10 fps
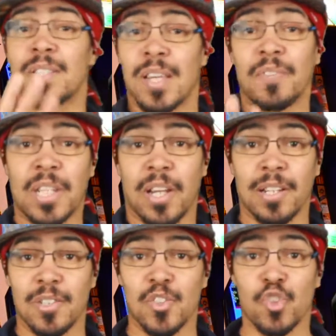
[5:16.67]
7
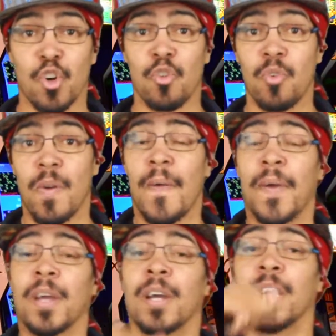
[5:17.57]
characters. So,
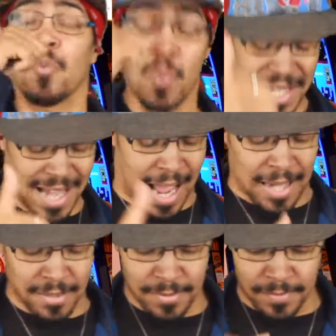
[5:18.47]
we got